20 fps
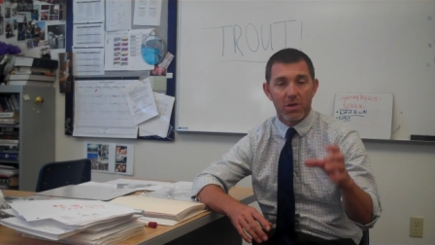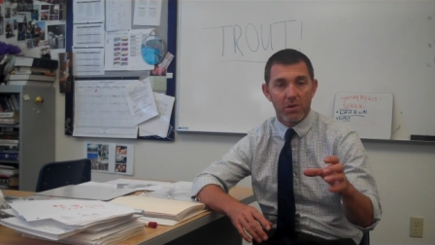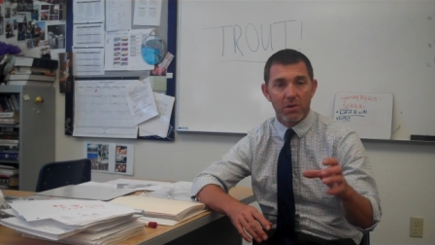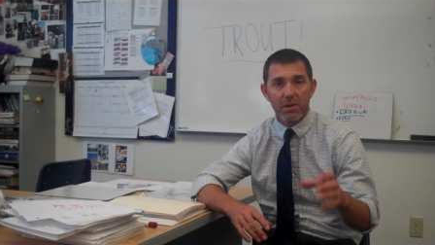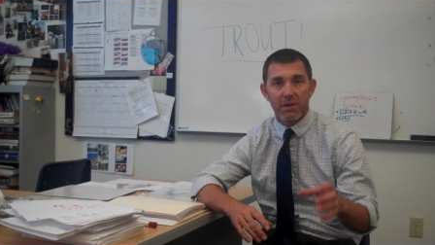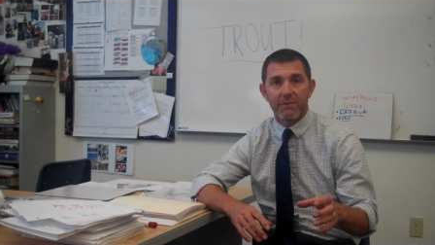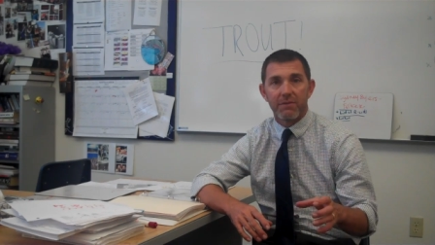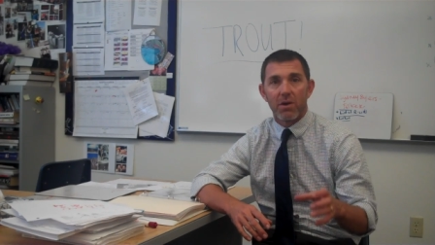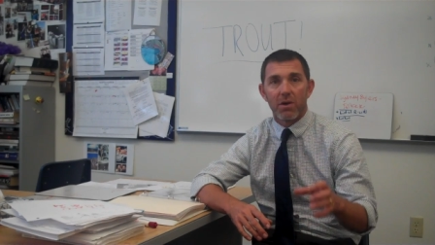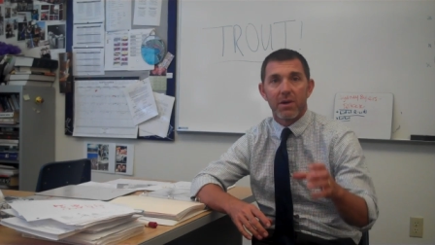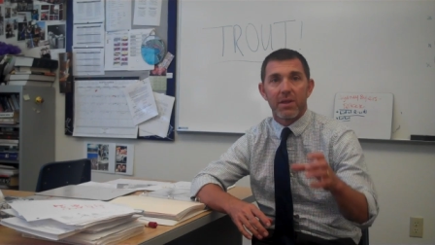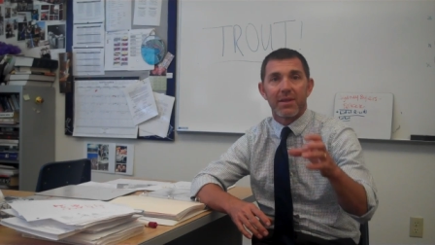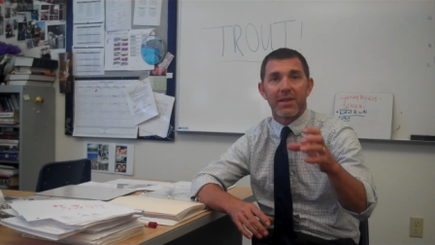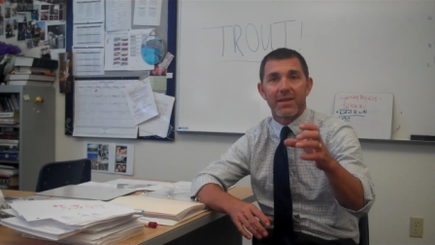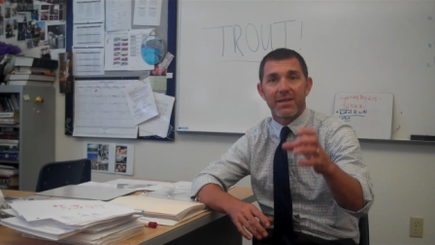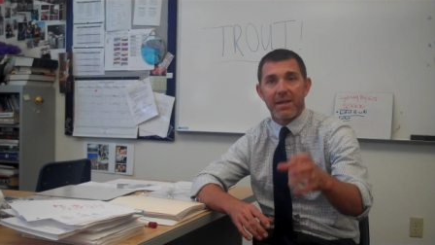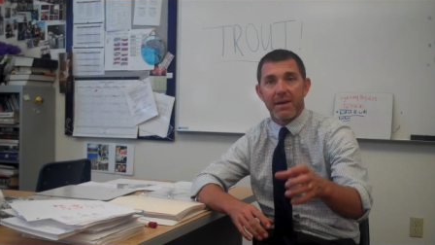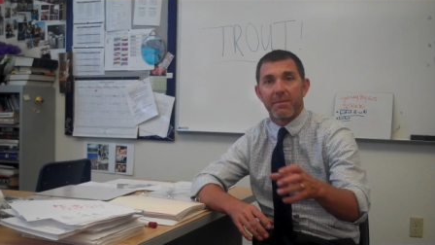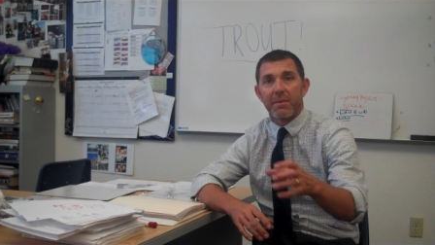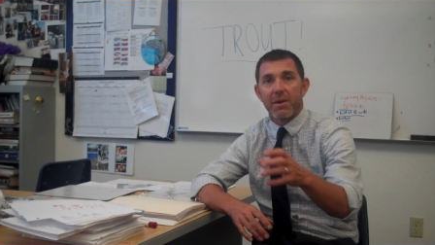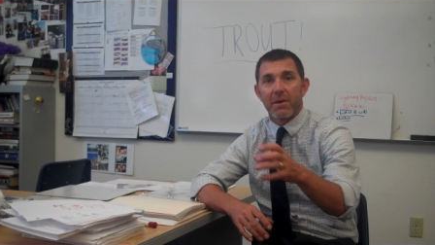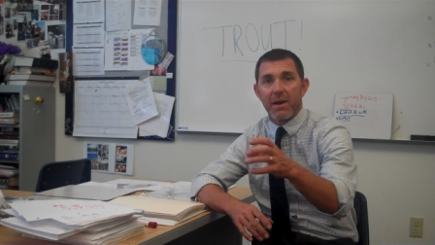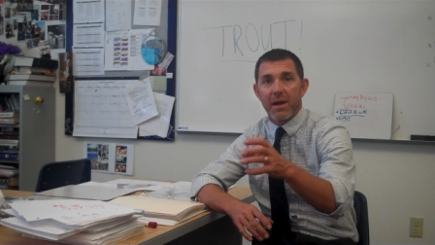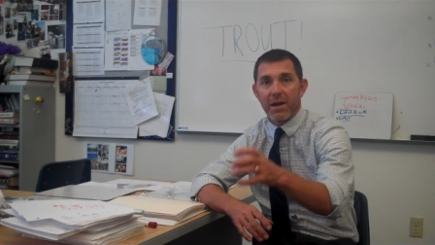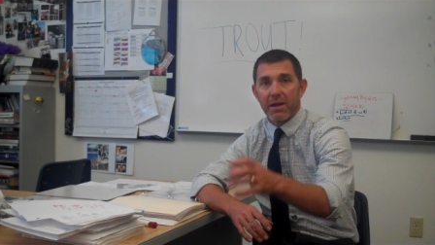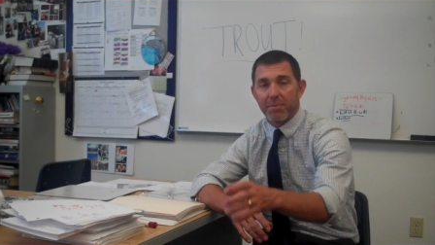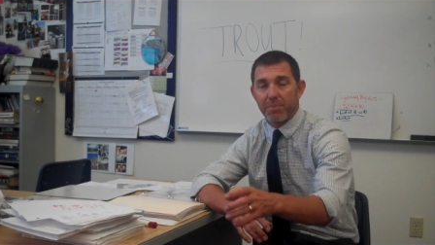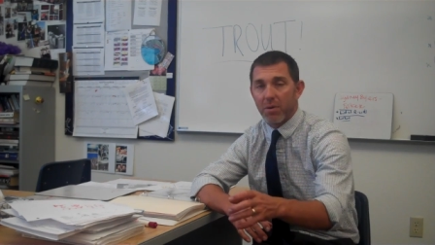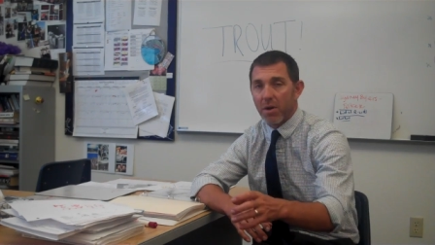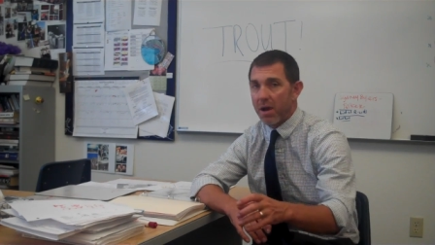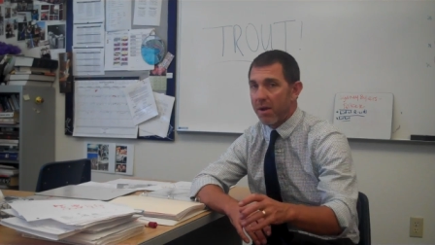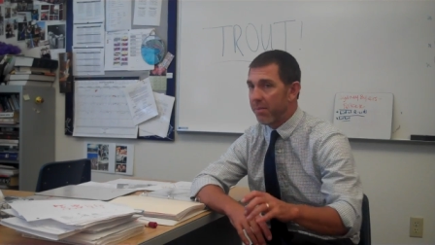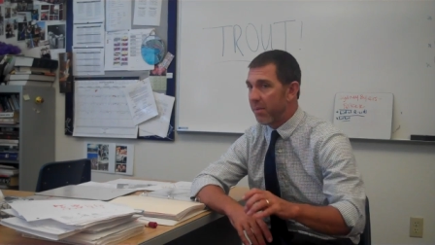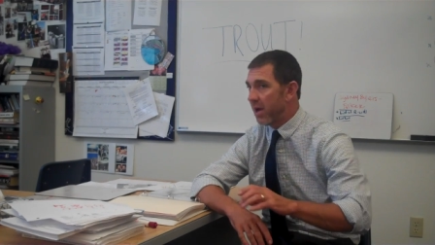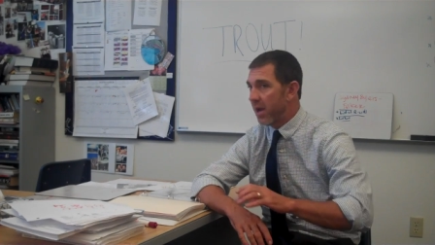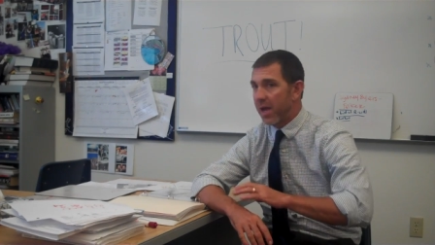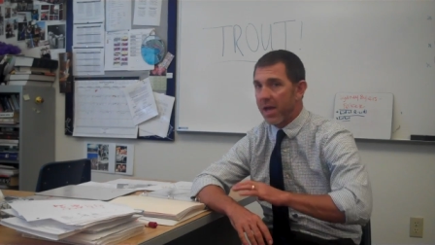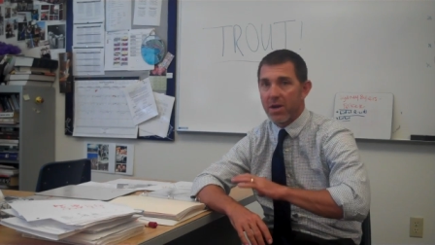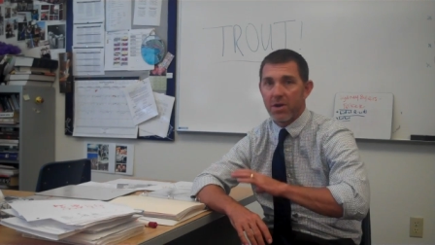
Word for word: you can vote in the Democratic primary.